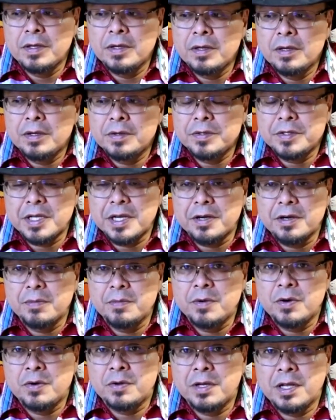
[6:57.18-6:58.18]

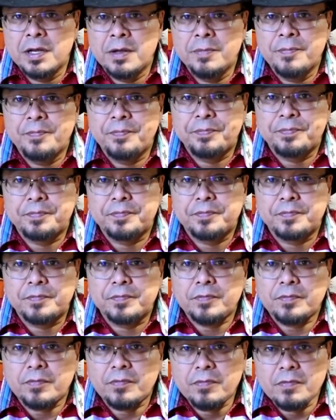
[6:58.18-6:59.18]
ceremony,
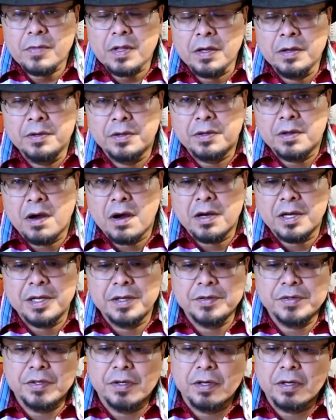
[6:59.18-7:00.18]

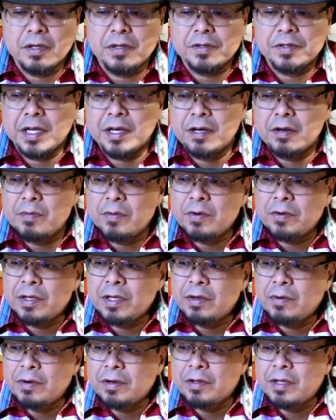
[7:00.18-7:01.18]
talking circle
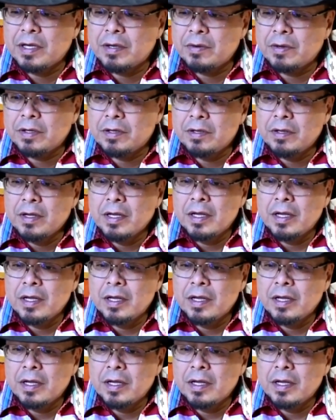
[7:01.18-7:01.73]
ceremony, where they would